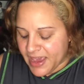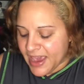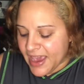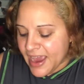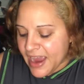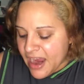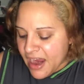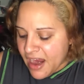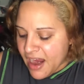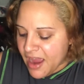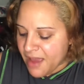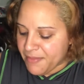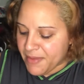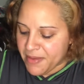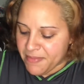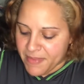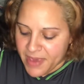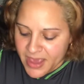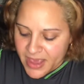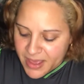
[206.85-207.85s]
hair and my
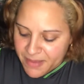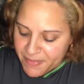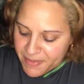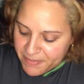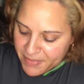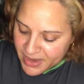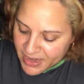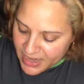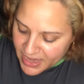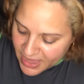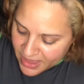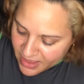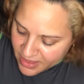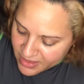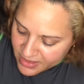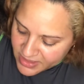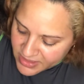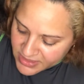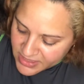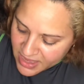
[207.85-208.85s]
makeup and my
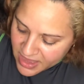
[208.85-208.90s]
nails,